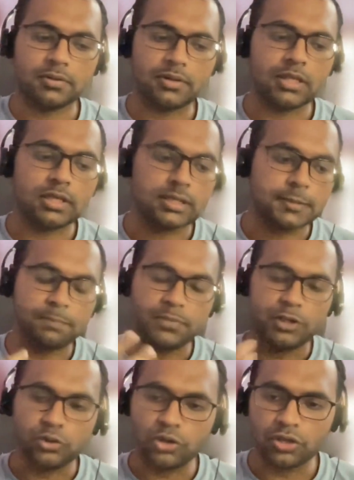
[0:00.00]
You
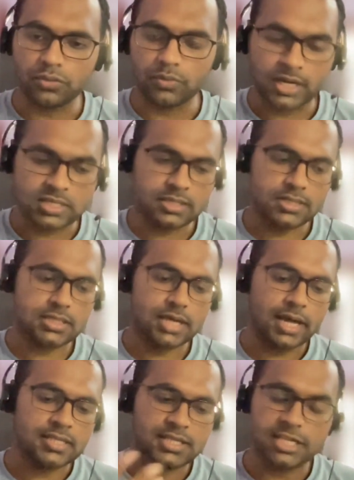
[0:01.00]
know, as
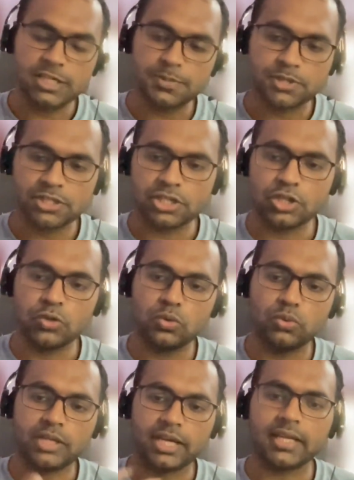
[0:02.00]
a salesperson,
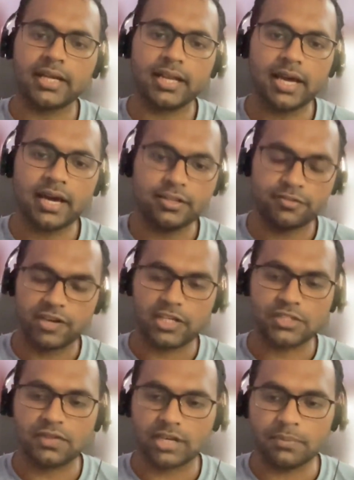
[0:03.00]
you technically are the
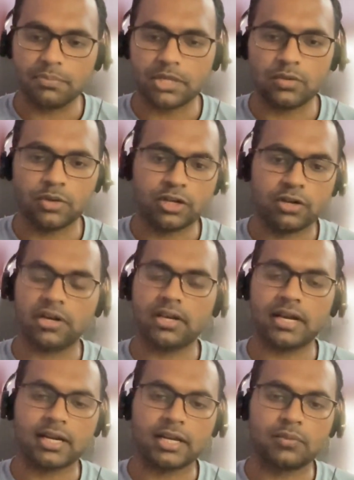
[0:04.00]
face of the company when you're
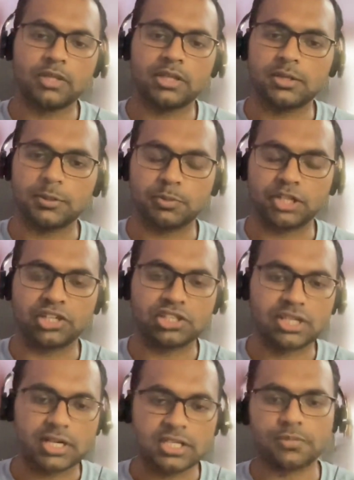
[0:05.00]
interacting with the
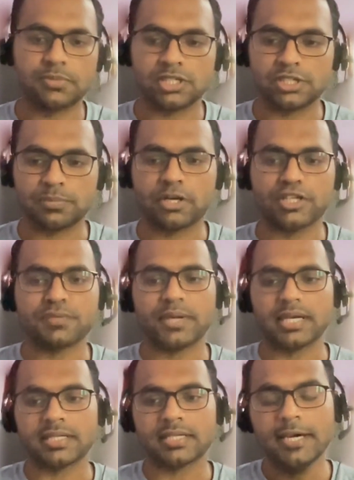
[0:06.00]
potential customers or
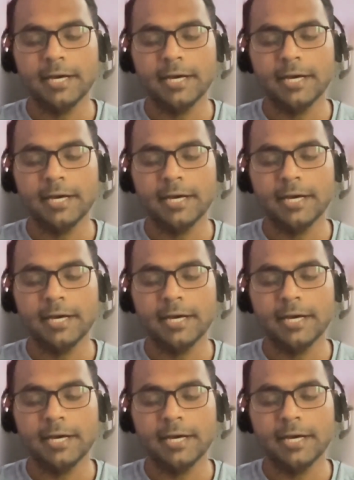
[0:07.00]
prospects.